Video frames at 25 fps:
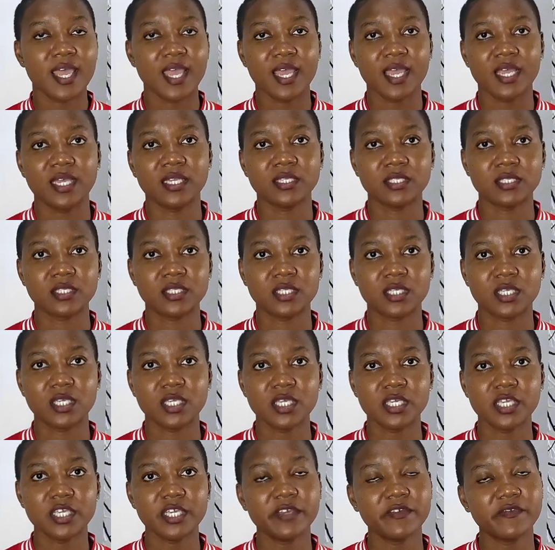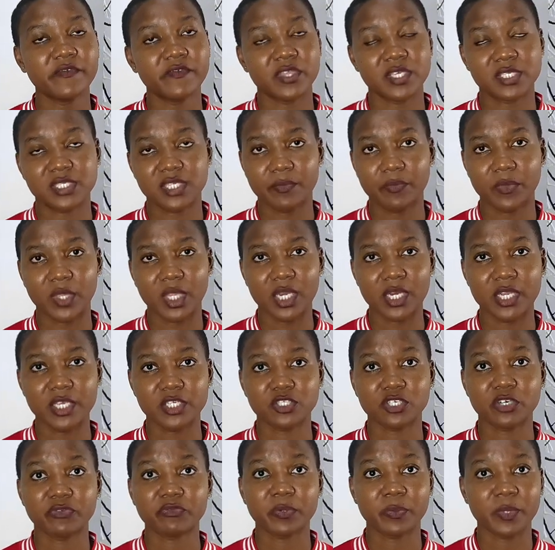And if the same thing
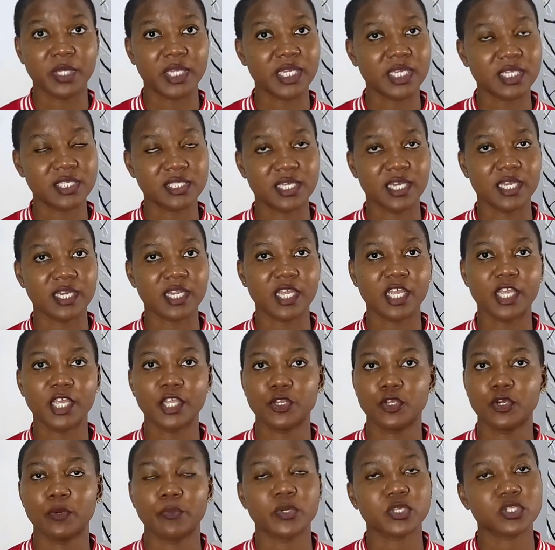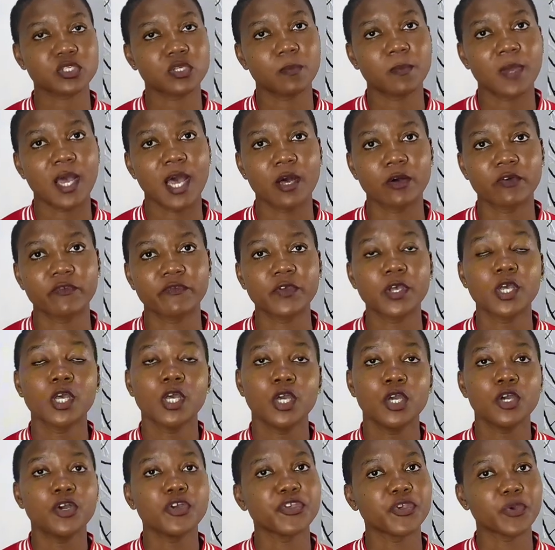is not replicated in your bottom half,
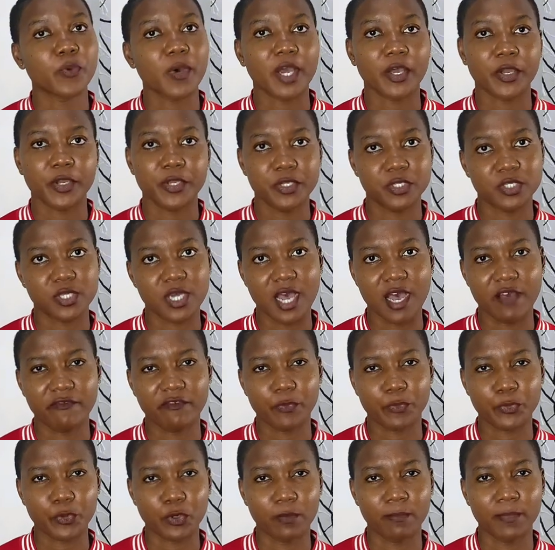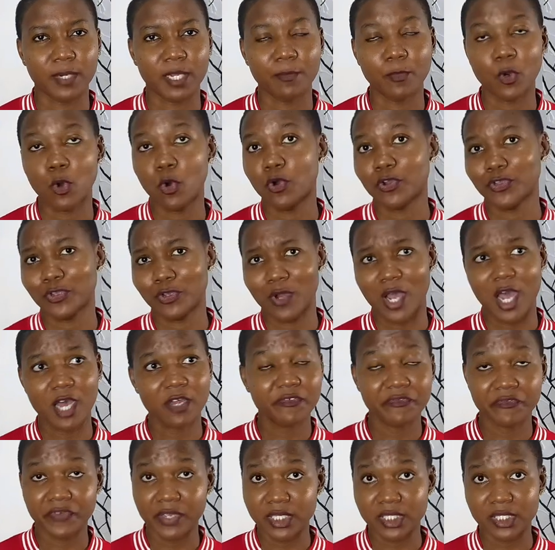you are going to have a problem or your
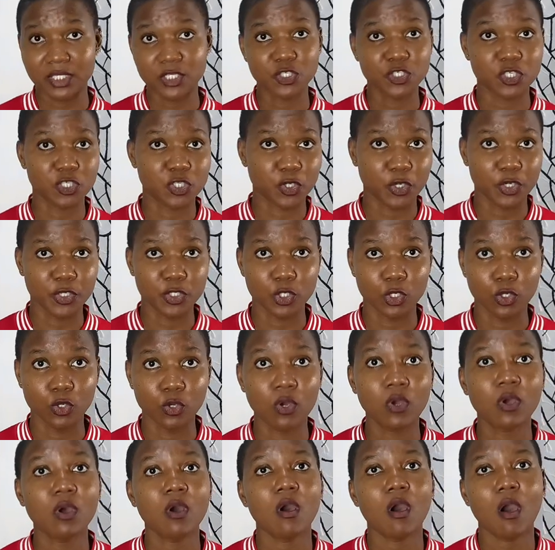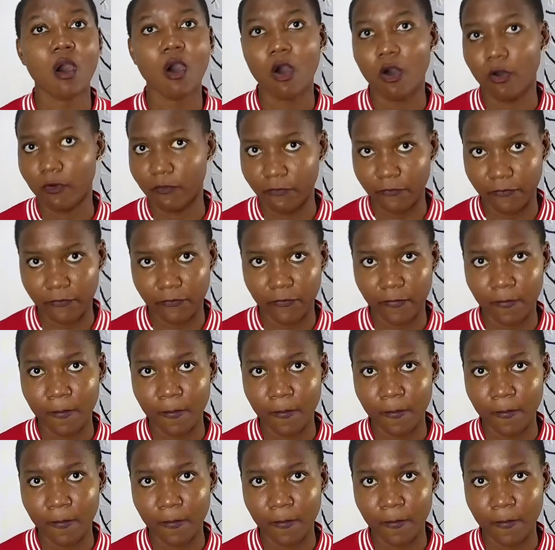outfit is just going to look off.